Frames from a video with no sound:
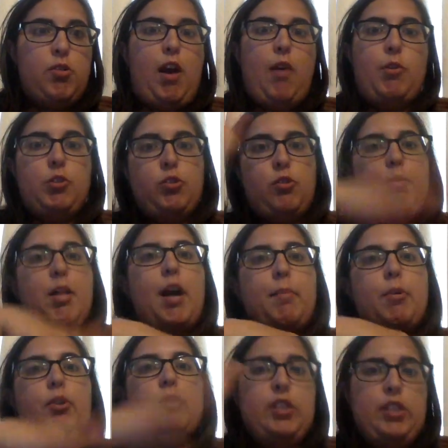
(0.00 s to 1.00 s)
I will do a
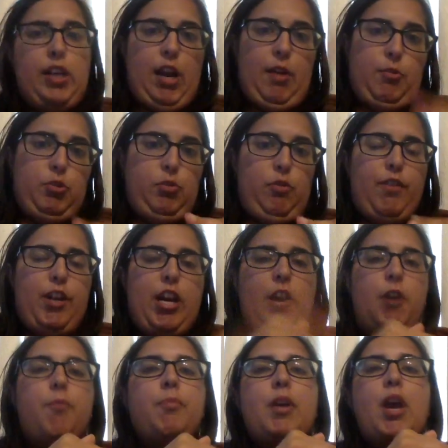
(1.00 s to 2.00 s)
blog post and then I will do a
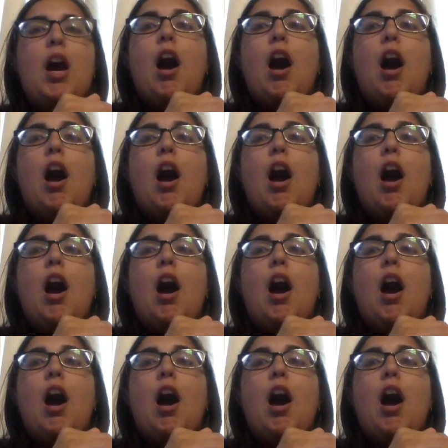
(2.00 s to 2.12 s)
video.